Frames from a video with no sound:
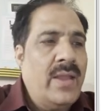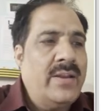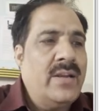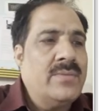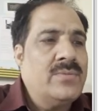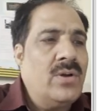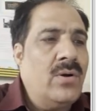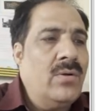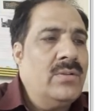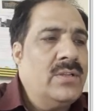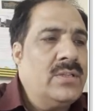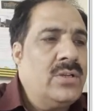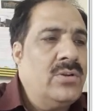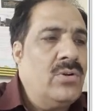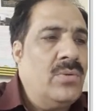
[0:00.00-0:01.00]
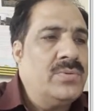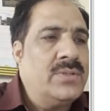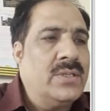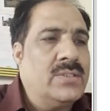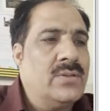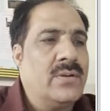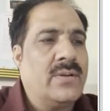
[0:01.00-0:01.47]
Then all the 3
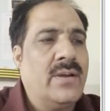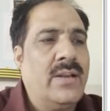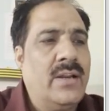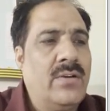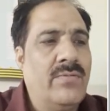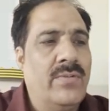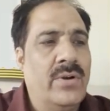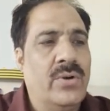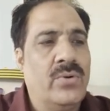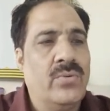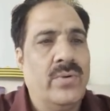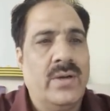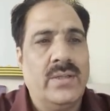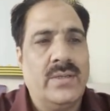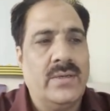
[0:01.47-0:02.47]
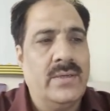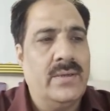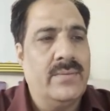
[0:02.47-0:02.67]
options are correct, 1, 2 and 3.